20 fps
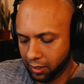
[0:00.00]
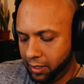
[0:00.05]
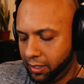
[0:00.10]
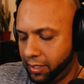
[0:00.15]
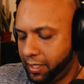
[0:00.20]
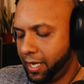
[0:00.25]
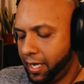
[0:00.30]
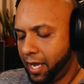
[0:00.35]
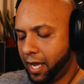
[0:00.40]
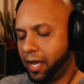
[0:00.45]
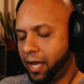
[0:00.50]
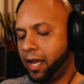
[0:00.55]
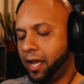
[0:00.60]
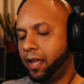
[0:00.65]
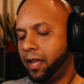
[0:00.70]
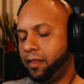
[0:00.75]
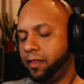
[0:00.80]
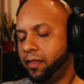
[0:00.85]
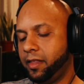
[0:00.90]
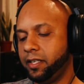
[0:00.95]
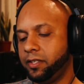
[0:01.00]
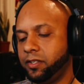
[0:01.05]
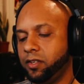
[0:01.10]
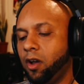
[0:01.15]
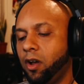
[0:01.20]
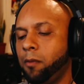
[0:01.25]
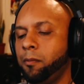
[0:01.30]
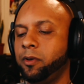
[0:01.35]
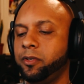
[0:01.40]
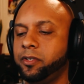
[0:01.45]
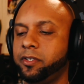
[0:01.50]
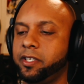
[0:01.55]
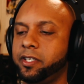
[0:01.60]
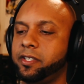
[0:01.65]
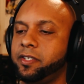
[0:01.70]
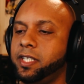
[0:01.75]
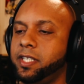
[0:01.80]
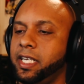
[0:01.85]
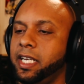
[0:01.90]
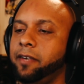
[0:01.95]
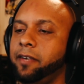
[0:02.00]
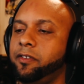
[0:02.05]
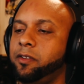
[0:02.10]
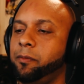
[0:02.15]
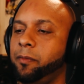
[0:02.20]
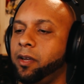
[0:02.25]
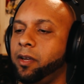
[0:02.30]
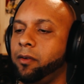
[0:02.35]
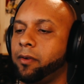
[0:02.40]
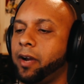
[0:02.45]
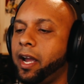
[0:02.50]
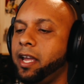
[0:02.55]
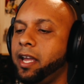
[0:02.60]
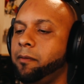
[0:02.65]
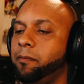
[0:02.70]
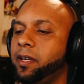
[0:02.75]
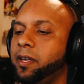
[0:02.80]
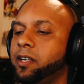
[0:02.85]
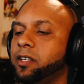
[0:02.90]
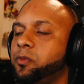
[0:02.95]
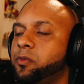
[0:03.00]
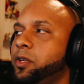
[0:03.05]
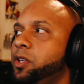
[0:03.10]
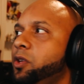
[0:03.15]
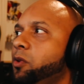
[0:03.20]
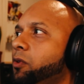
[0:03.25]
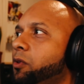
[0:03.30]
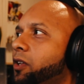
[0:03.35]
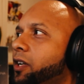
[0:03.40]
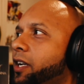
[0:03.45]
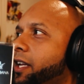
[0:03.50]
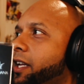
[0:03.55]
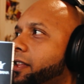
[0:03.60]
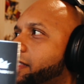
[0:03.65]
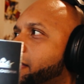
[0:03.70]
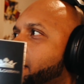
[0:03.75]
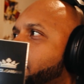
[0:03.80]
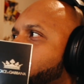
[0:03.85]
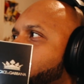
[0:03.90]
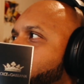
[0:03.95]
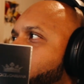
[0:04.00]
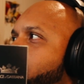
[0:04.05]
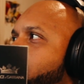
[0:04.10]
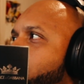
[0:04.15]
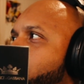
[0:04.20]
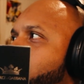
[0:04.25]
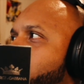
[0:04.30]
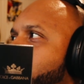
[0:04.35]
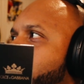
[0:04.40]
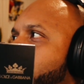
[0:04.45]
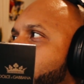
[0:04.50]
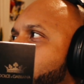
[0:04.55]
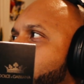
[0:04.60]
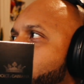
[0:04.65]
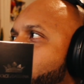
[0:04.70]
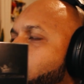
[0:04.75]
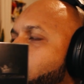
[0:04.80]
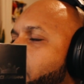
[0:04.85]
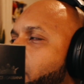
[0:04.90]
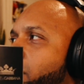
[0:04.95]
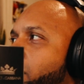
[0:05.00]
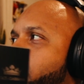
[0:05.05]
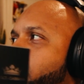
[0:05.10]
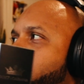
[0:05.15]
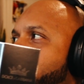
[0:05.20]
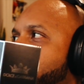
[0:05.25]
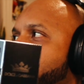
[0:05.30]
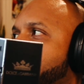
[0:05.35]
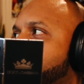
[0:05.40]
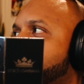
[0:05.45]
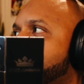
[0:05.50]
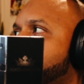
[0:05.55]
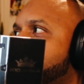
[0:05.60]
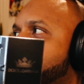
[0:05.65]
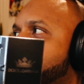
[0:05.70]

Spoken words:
Yeah, this almost deceived me, right? Because when you look at this, what do you think